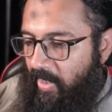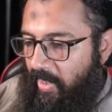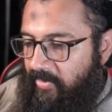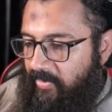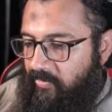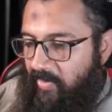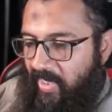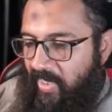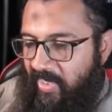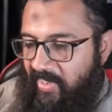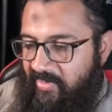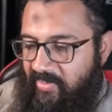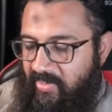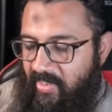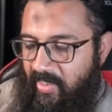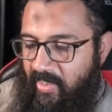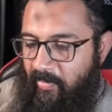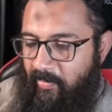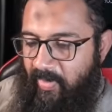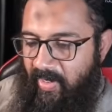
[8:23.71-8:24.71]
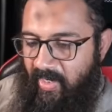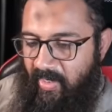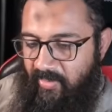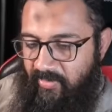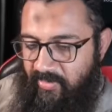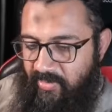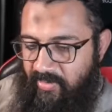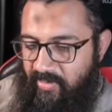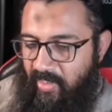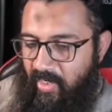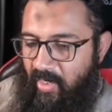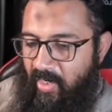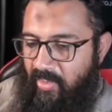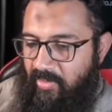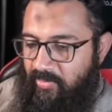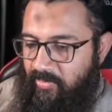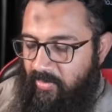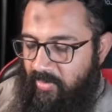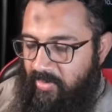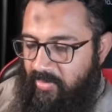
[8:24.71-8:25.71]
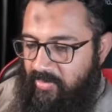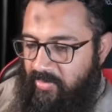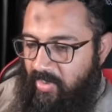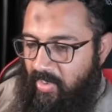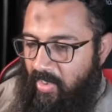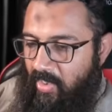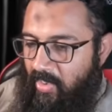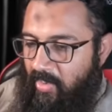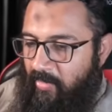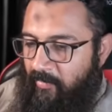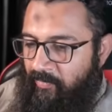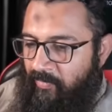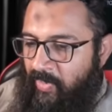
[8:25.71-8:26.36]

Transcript: as well as the dependencies are also installed.